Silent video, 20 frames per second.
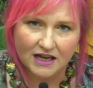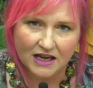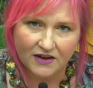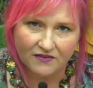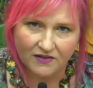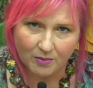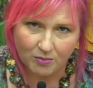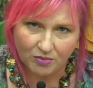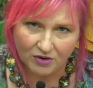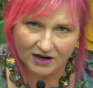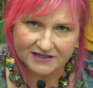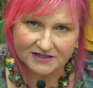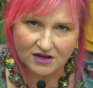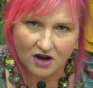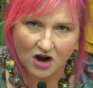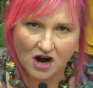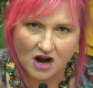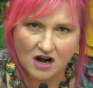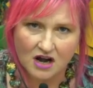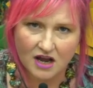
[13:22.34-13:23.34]
If I press
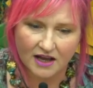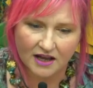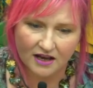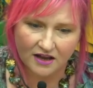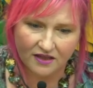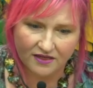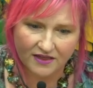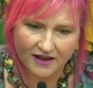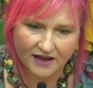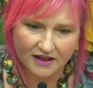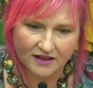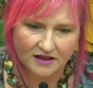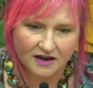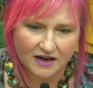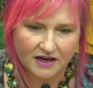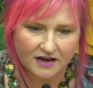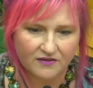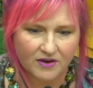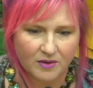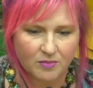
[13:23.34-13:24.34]
hard, I get a thick
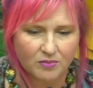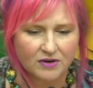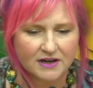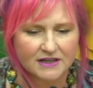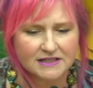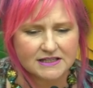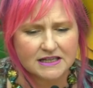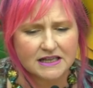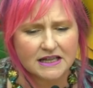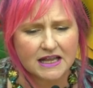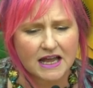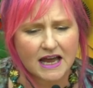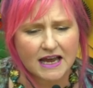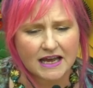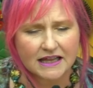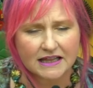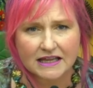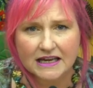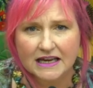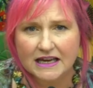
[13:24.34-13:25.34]
line. If I press
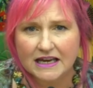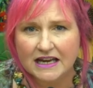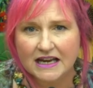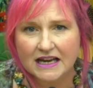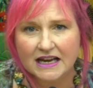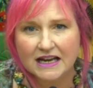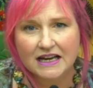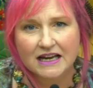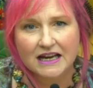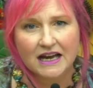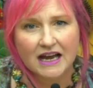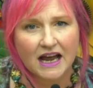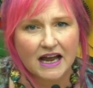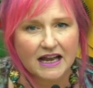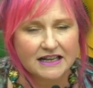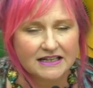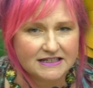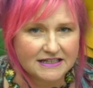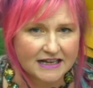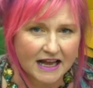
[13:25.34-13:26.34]
lightly
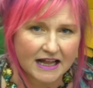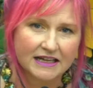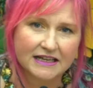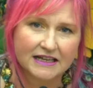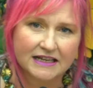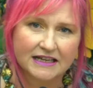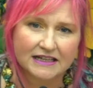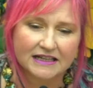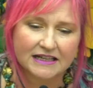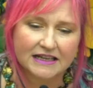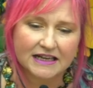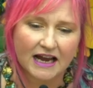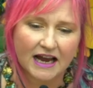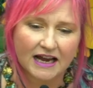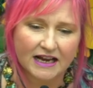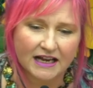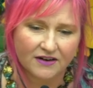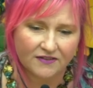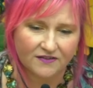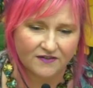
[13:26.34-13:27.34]
and delicately, I
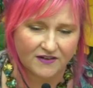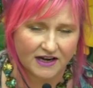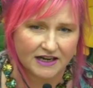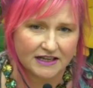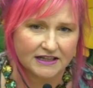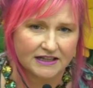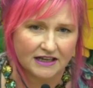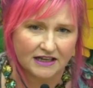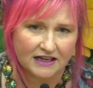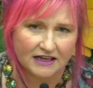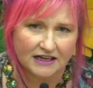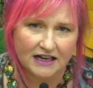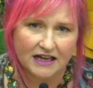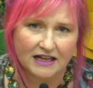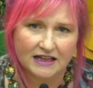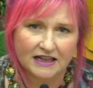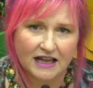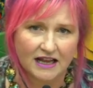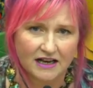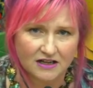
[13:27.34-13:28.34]
get a fine line.
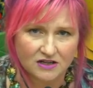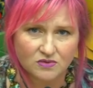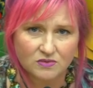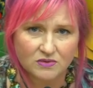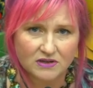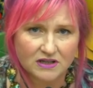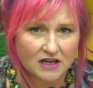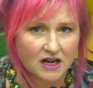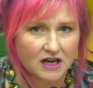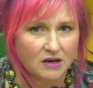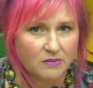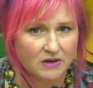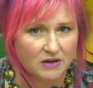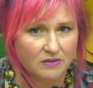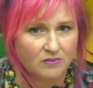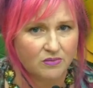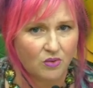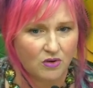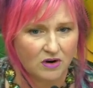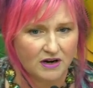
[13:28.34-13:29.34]
And that is really gonna be
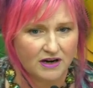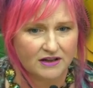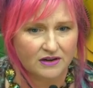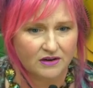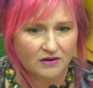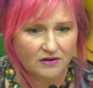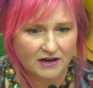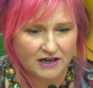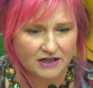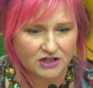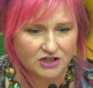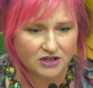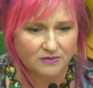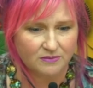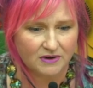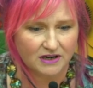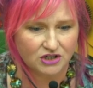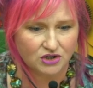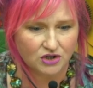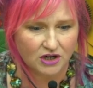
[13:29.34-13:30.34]
important in the creation of
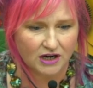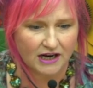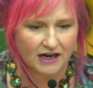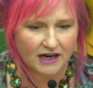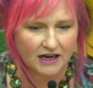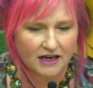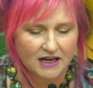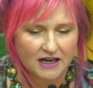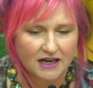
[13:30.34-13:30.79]
my tree.